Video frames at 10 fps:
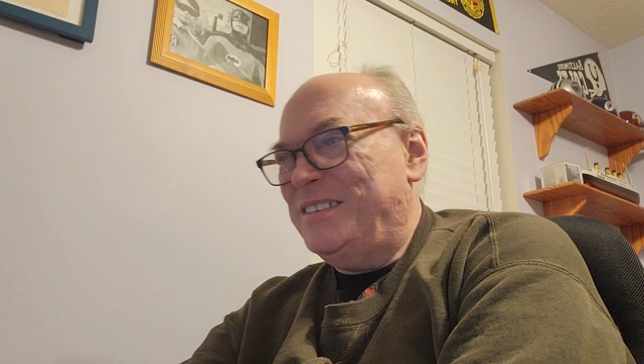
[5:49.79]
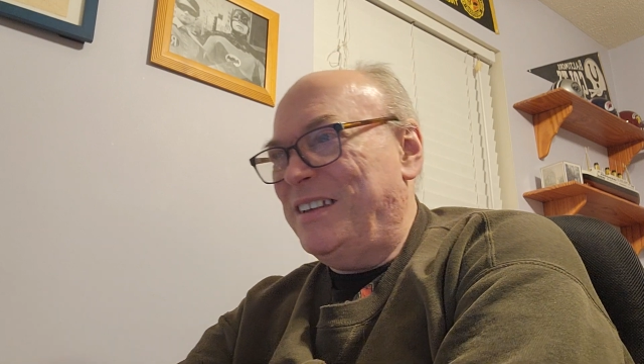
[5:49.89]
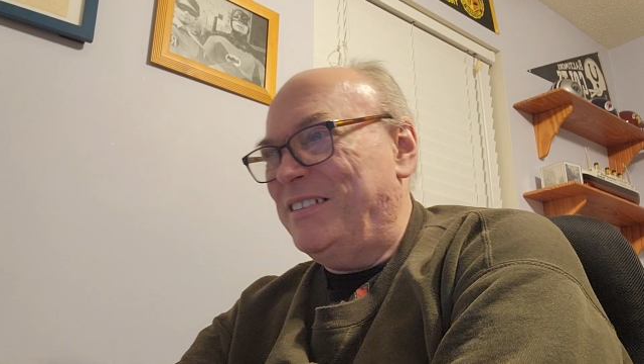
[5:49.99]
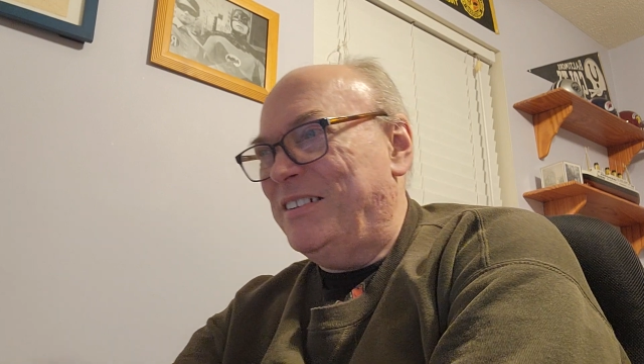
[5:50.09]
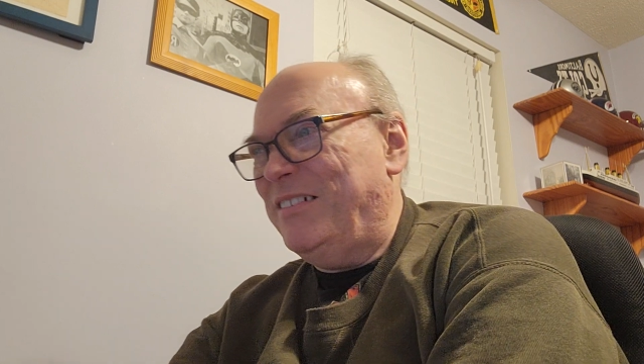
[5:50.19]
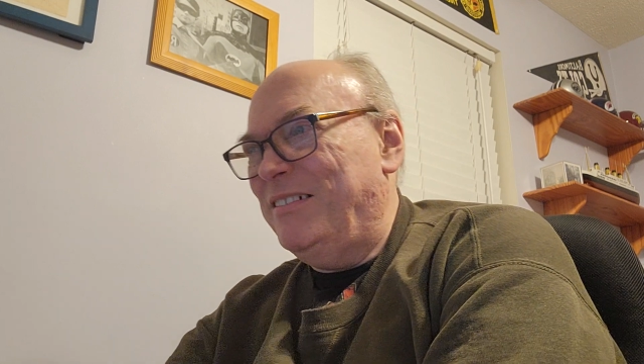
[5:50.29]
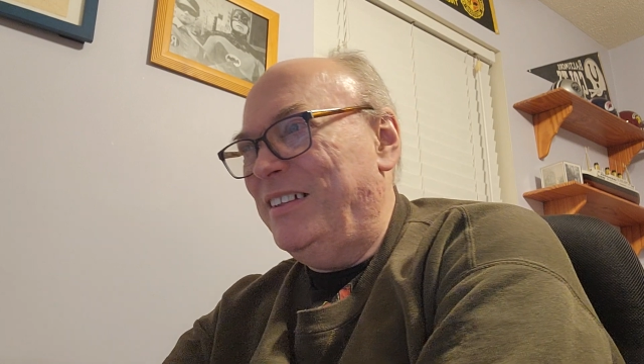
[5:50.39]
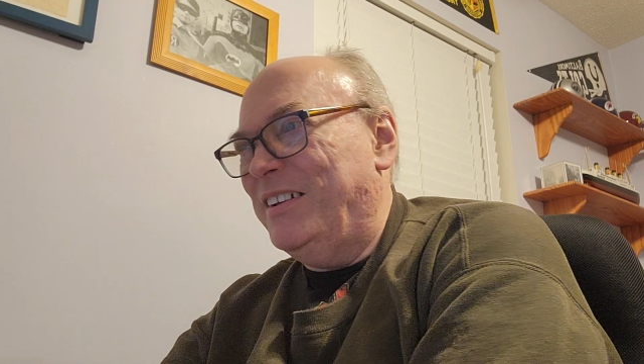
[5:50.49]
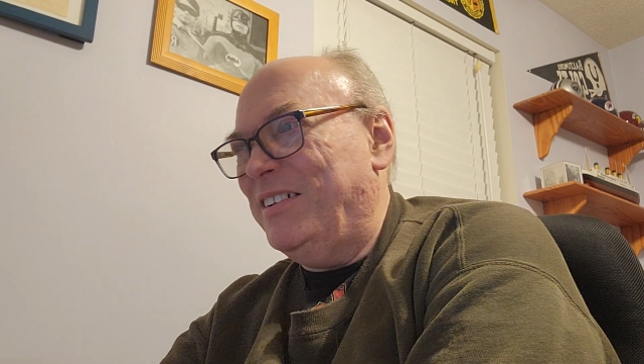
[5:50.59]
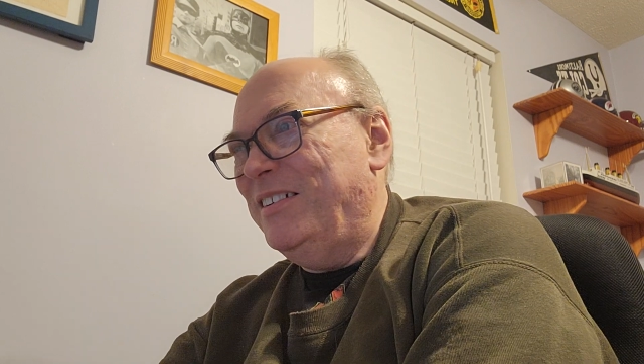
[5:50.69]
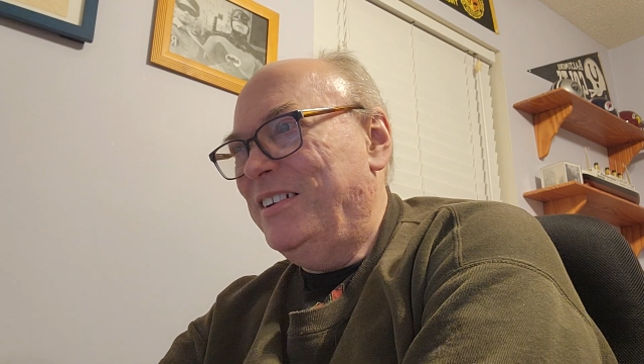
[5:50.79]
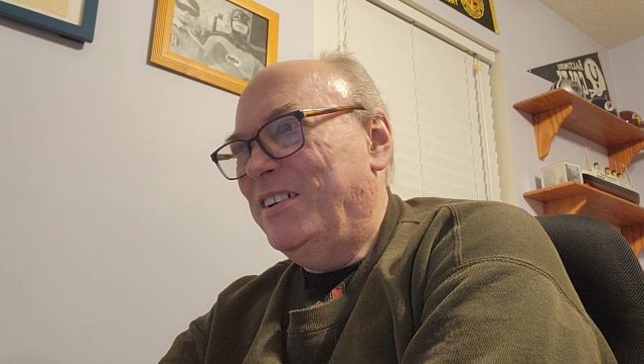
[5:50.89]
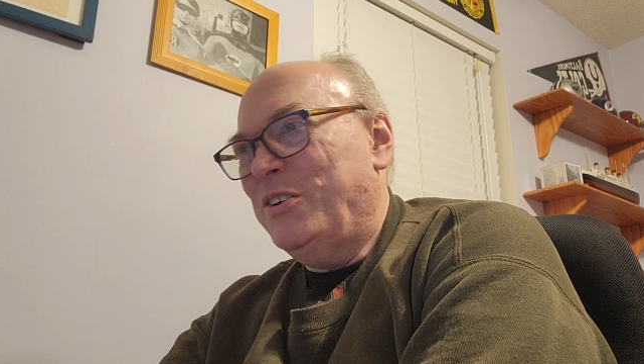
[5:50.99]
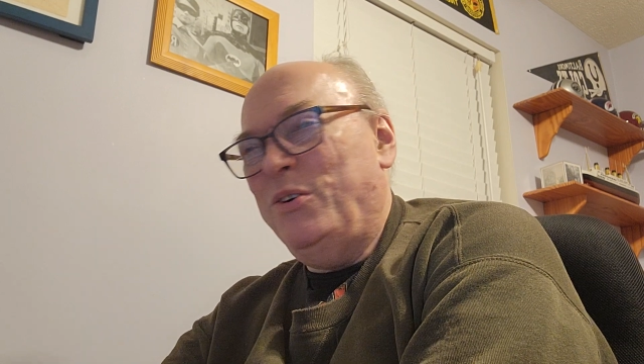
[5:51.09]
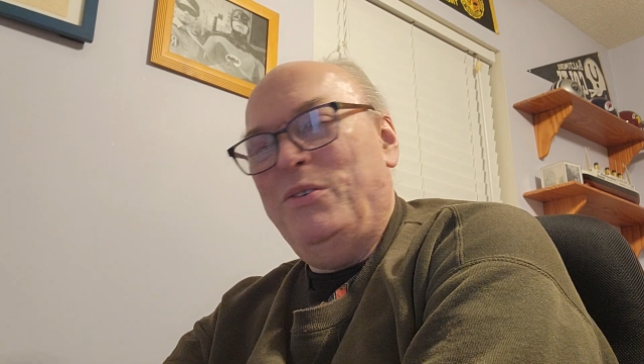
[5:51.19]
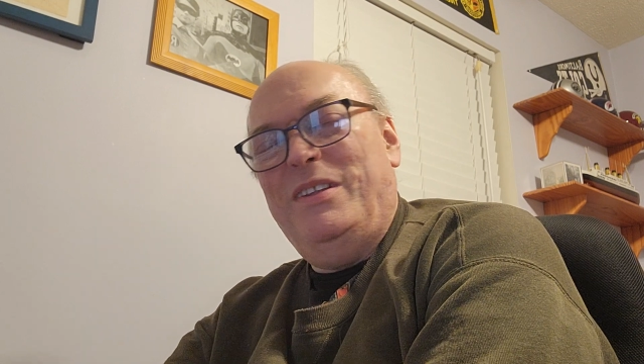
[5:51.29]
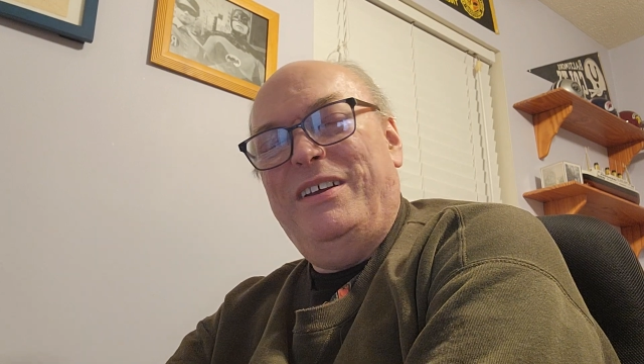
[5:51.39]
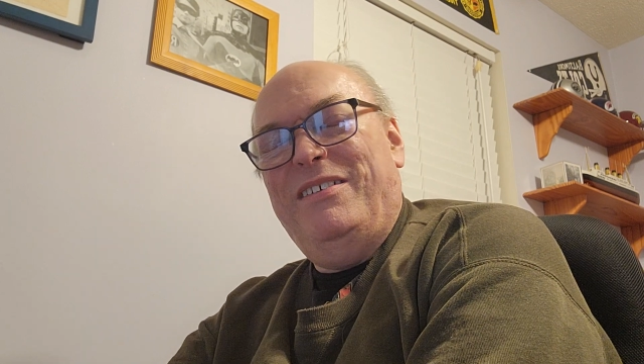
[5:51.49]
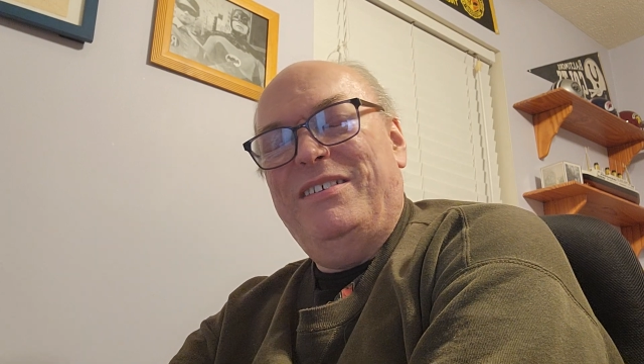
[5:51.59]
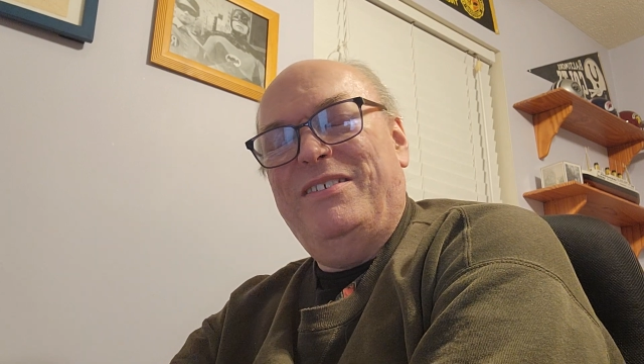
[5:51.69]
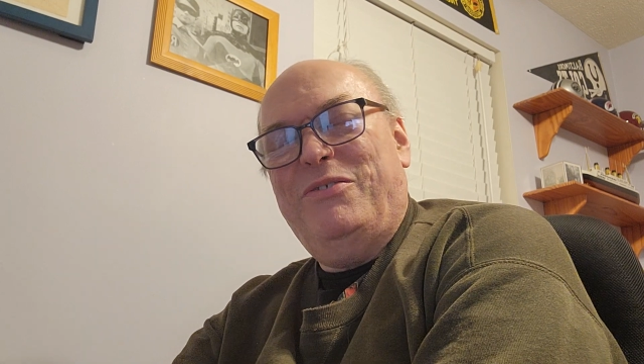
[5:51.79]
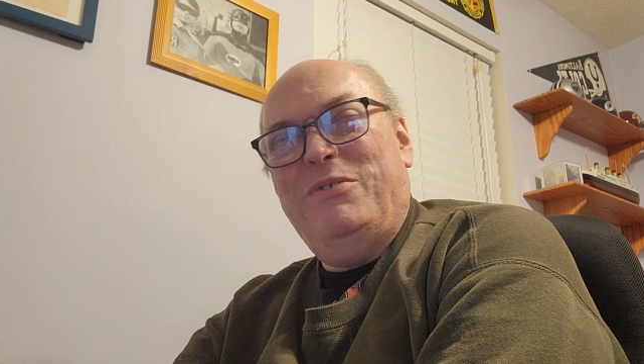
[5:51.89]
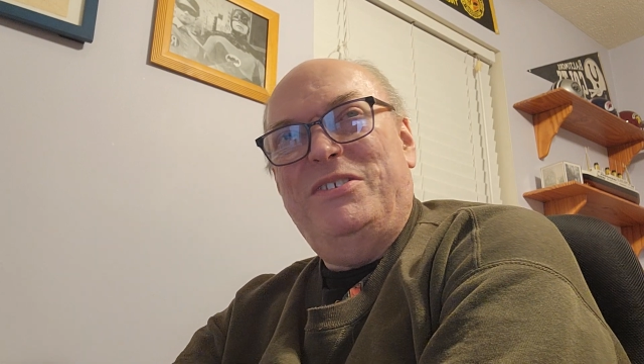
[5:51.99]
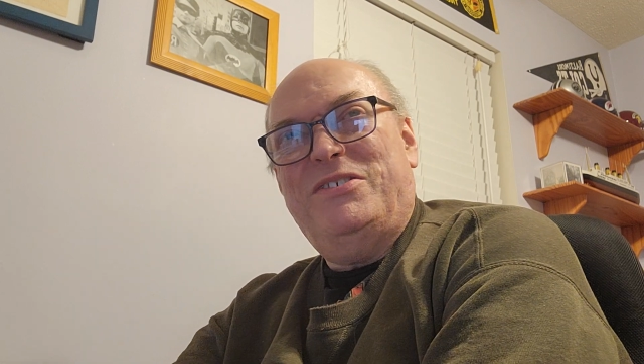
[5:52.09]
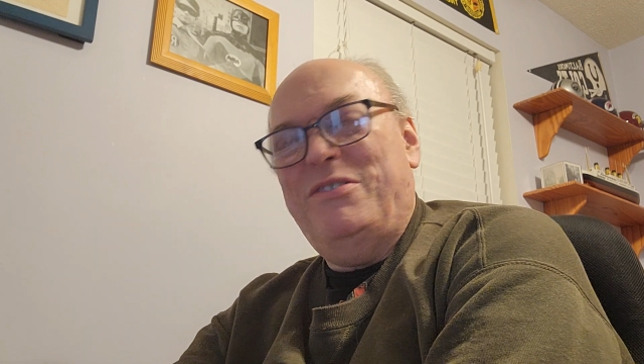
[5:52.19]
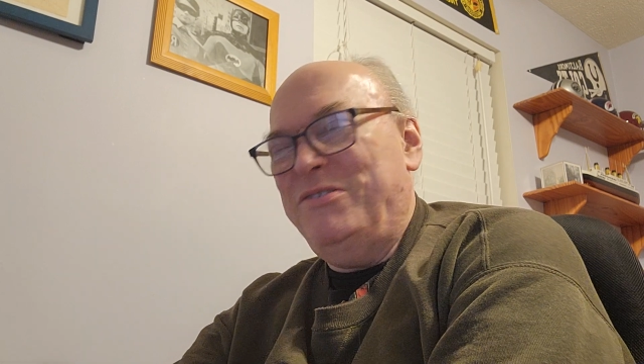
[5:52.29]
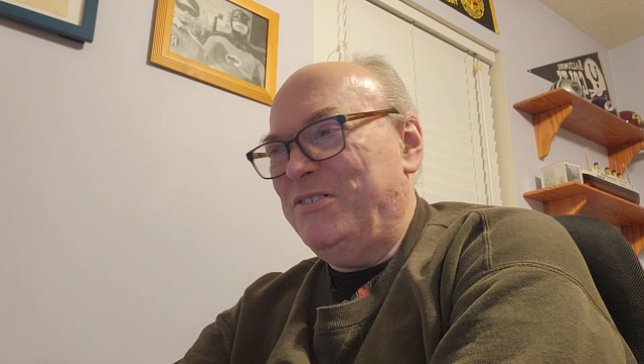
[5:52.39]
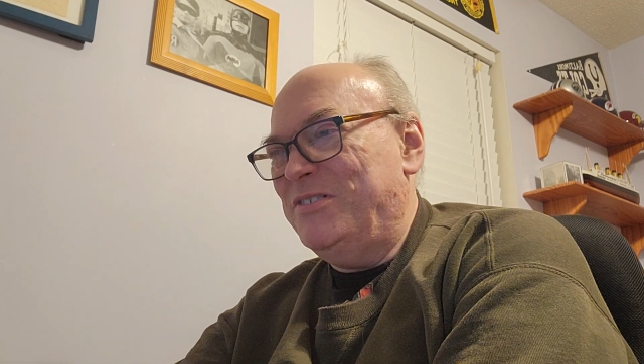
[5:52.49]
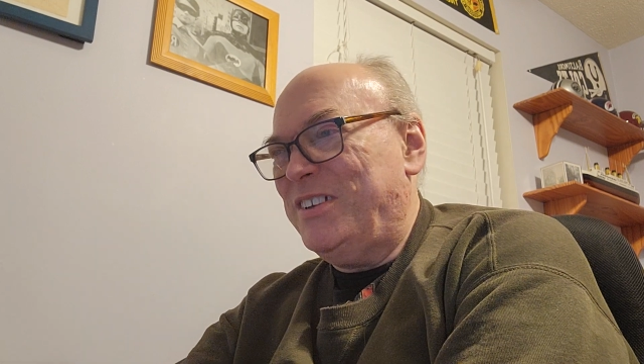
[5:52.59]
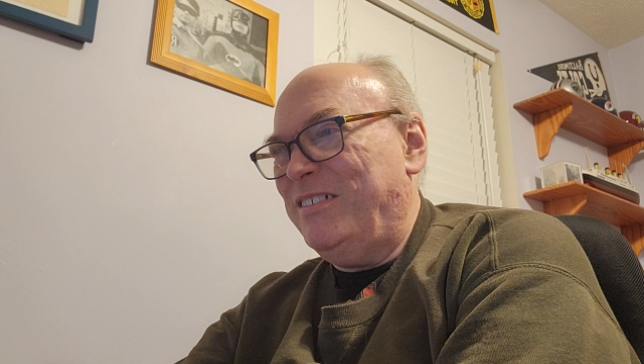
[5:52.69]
It sounded kind of like Curly on the Three Stooges,